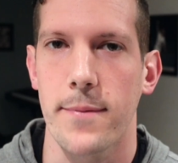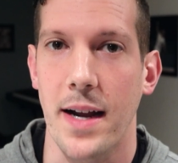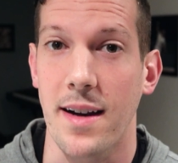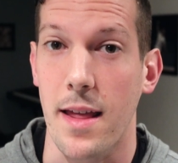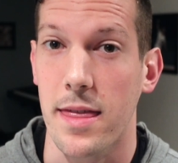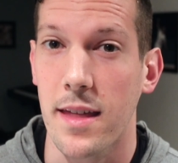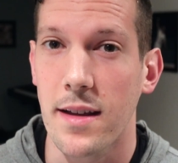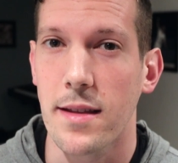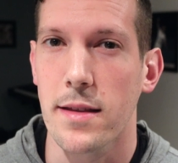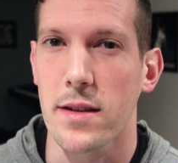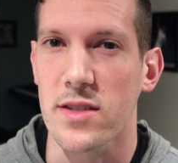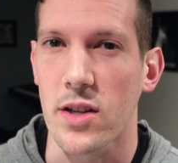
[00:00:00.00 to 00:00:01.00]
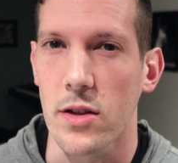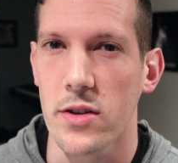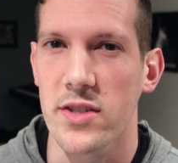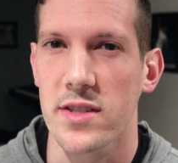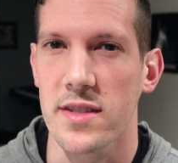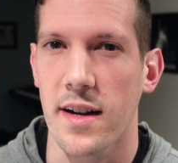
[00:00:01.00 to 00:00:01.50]
And I think that the
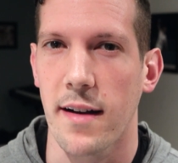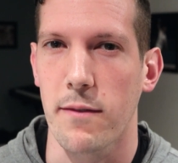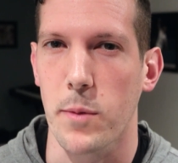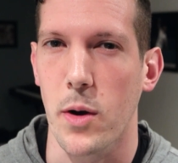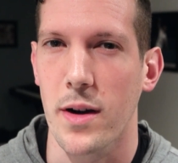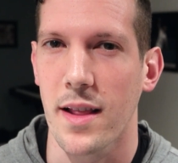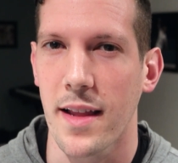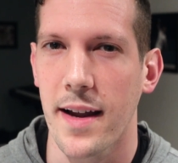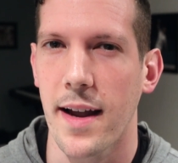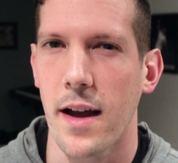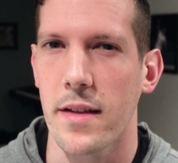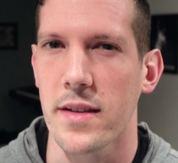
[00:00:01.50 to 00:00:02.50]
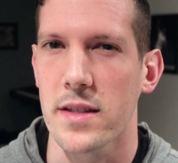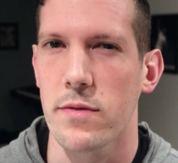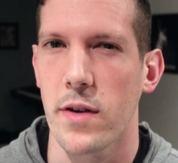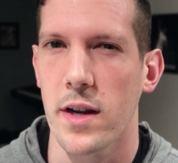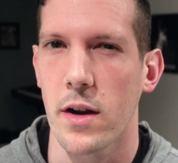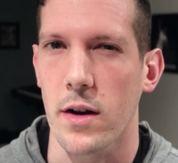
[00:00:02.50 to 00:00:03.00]
solutions that I'm going to lay out in this
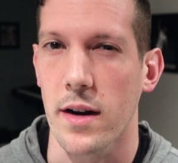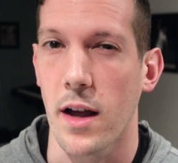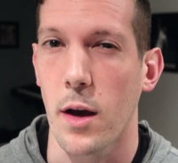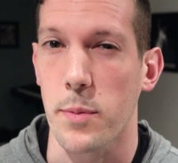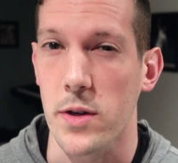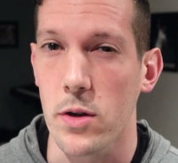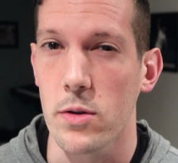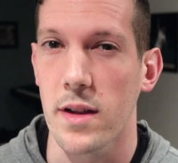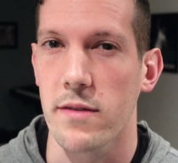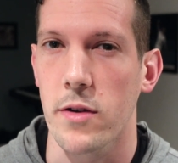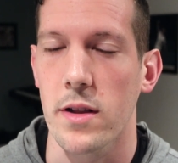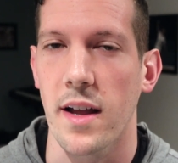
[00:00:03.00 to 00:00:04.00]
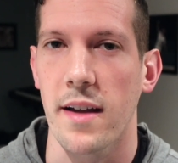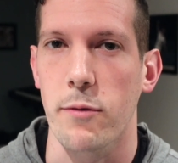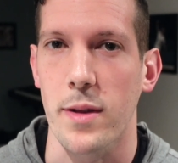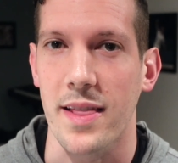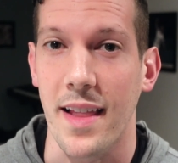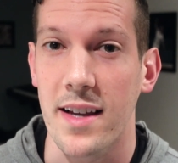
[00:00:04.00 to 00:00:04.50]
video are going to help you live your life
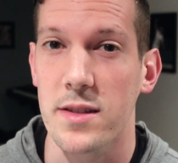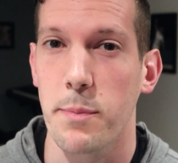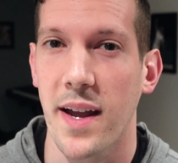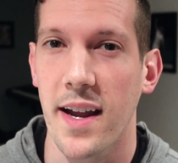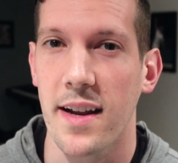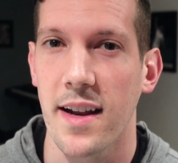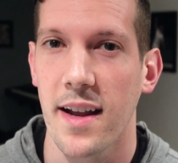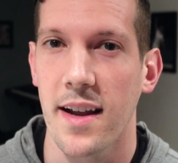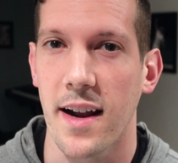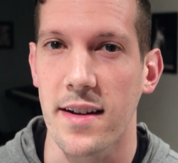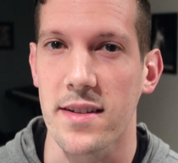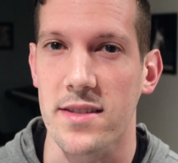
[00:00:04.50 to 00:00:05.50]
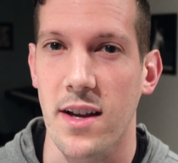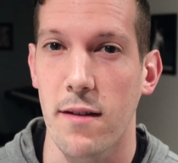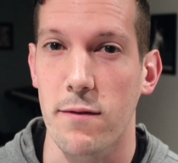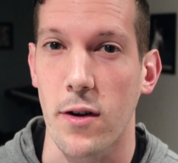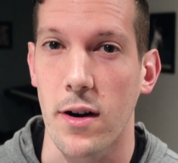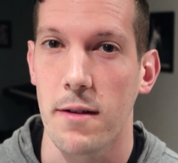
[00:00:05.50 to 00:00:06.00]
with less pain and
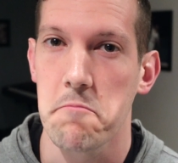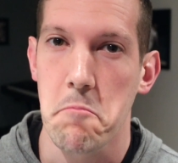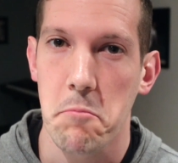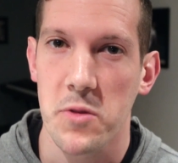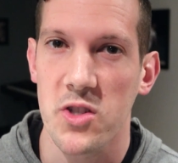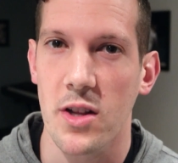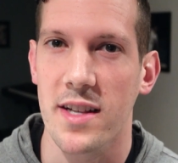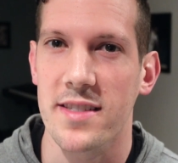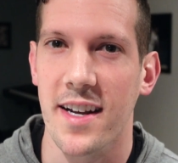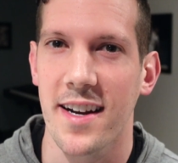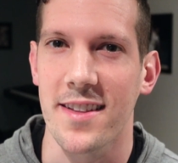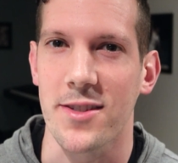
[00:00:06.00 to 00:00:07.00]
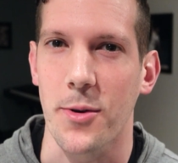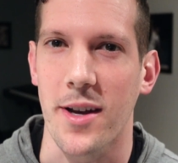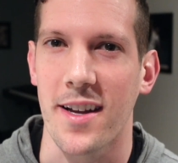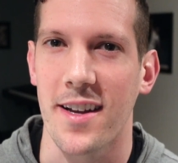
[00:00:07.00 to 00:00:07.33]
discomfort. So let's get into it.